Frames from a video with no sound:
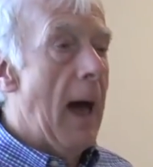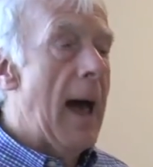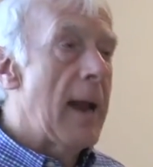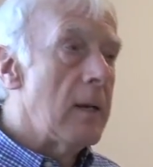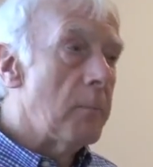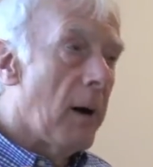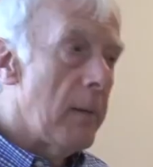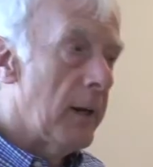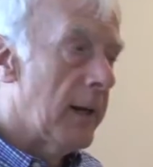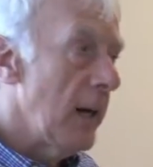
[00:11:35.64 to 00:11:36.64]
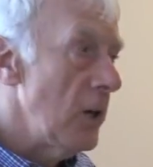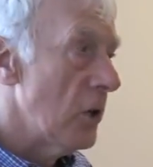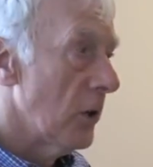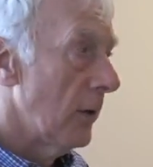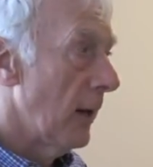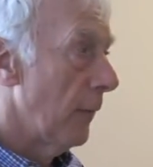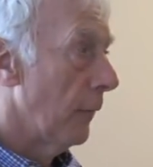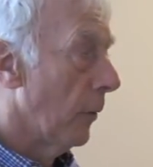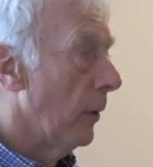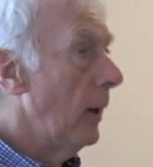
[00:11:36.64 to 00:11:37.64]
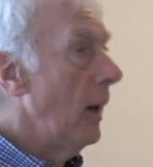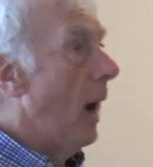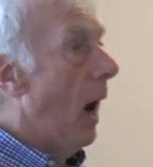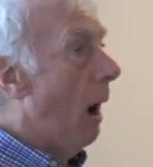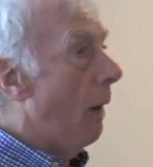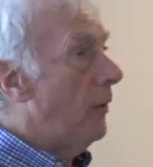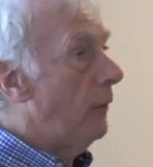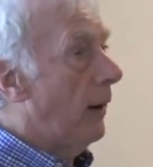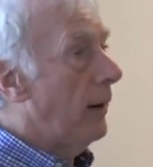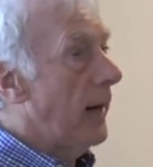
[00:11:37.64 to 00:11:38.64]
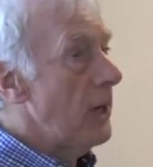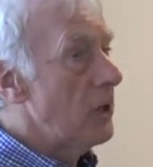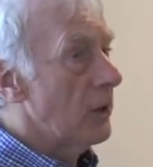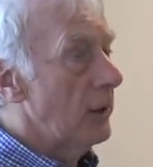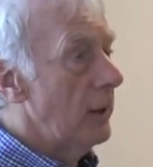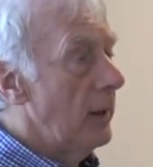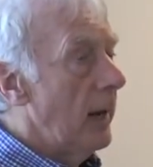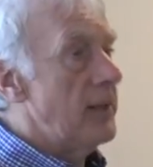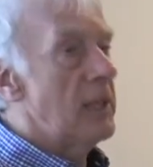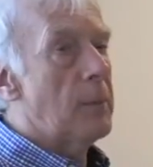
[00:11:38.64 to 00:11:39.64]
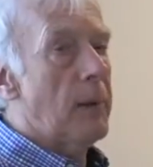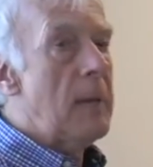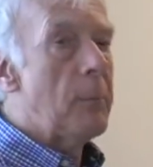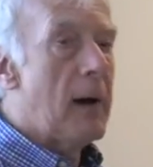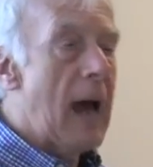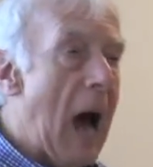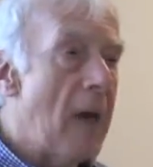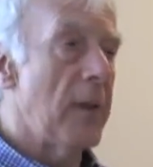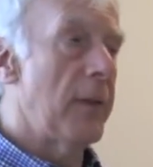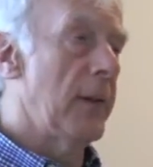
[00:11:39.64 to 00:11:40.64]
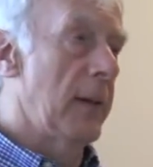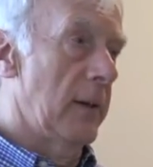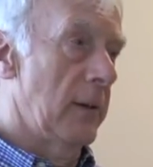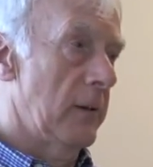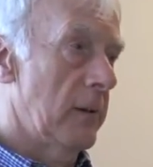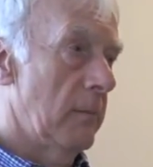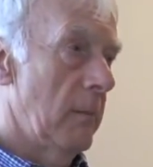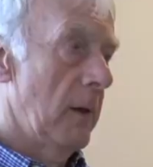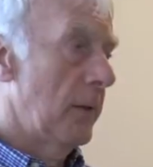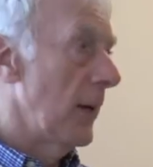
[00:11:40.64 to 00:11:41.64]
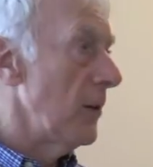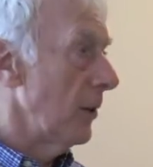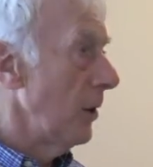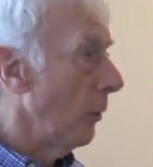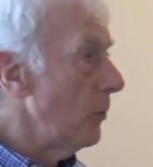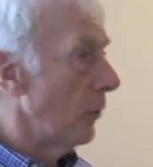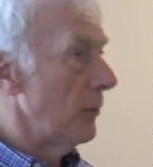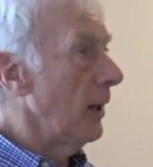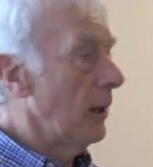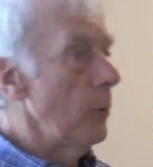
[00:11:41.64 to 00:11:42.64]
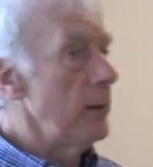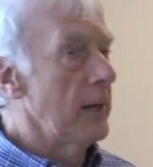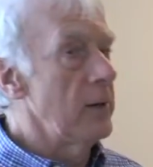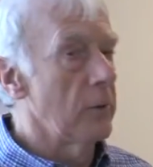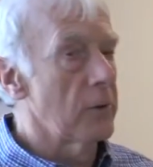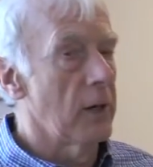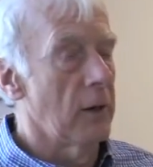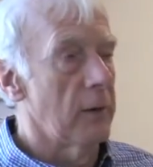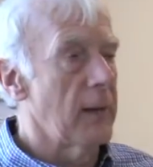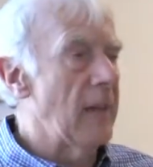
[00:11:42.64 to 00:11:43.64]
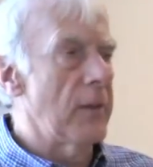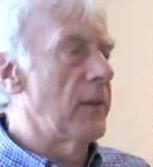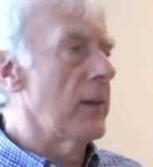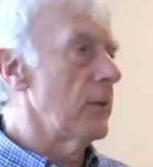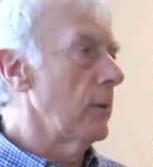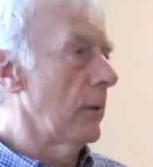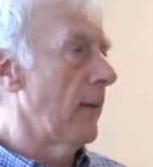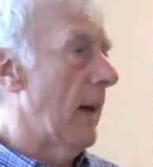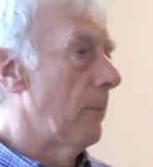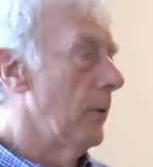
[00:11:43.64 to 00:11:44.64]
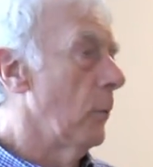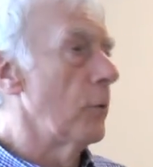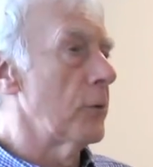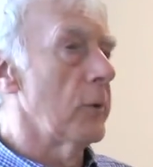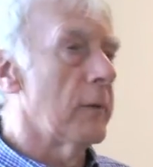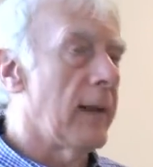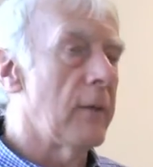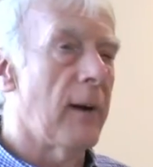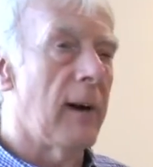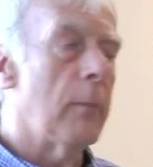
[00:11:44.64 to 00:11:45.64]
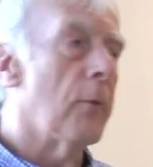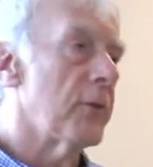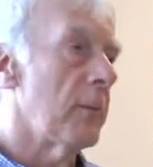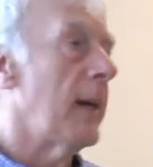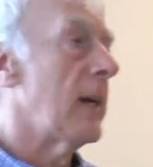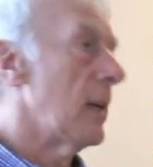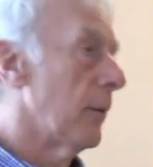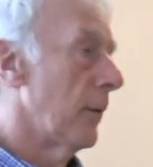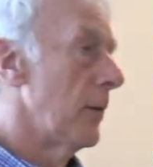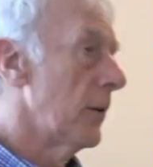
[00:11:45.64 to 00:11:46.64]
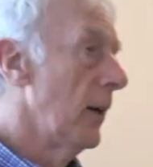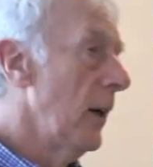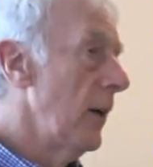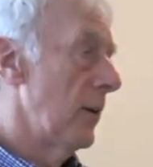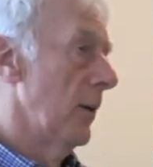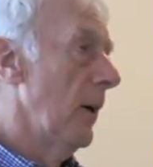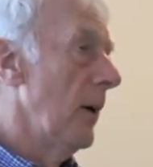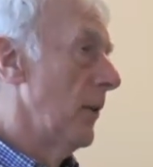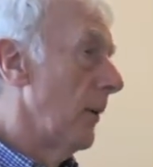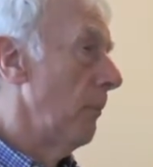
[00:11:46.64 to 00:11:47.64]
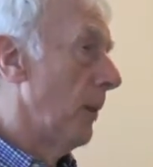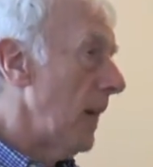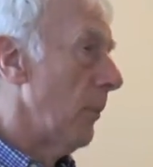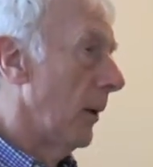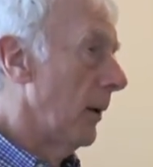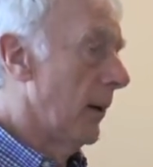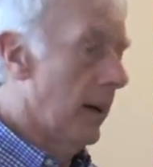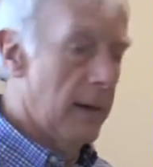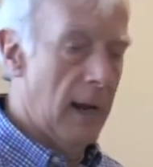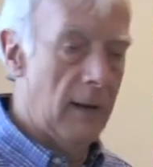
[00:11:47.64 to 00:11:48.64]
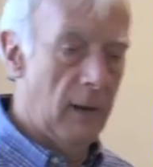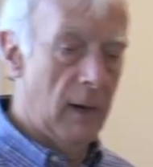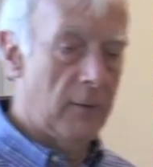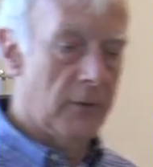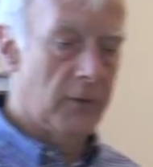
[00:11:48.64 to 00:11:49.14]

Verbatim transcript: And by implication, therefore, half the variation is explained by other things, things that you're not including in your chart, other things that could have happened, all sorts of other variables that make a difference to, to people and, and our lives and